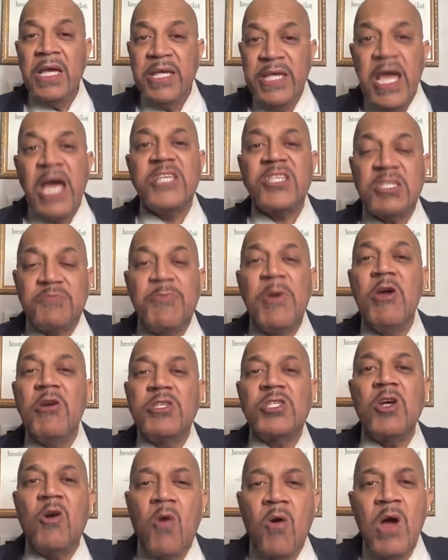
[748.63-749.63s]
Yes,
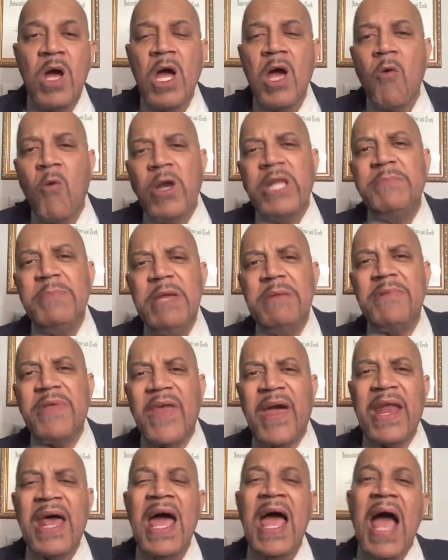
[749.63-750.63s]
spiritual. What do you mean by
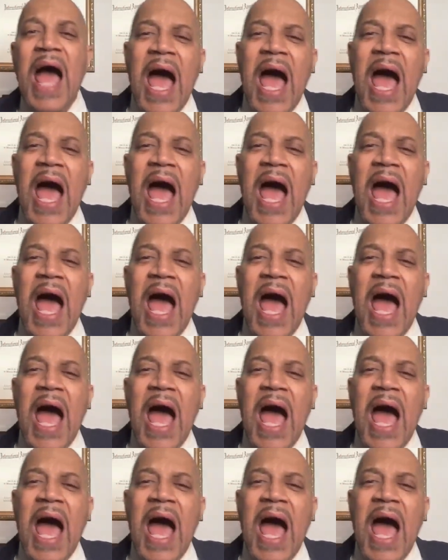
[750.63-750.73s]
that?